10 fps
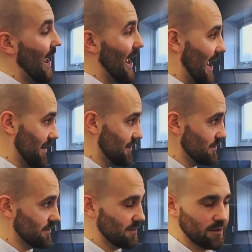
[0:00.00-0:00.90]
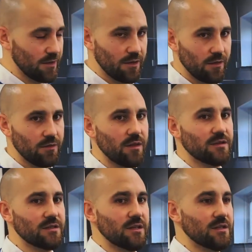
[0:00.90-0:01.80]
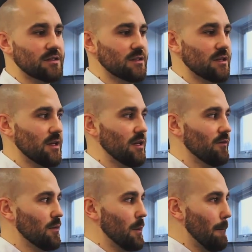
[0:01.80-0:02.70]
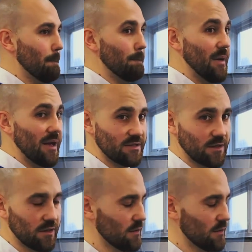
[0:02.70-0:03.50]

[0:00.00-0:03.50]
And this gets even better